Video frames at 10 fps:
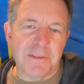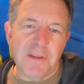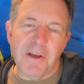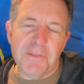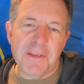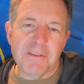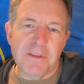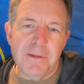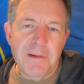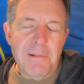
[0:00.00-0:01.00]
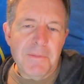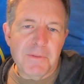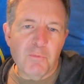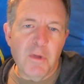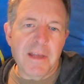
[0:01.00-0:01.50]
I think the
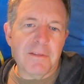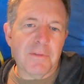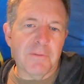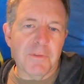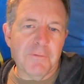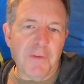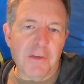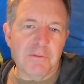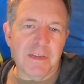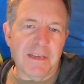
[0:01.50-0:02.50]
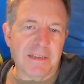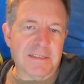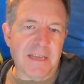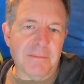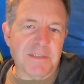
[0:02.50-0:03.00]
width of the phone it
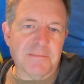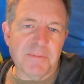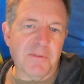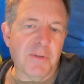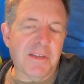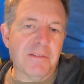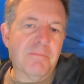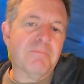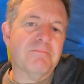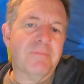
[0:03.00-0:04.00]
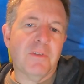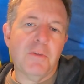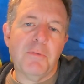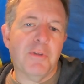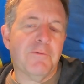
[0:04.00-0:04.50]
accepts is between
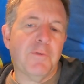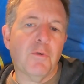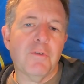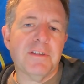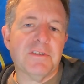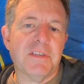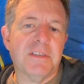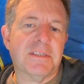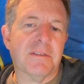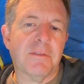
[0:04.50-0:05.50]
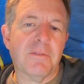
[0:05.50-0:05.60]
2.4 inches and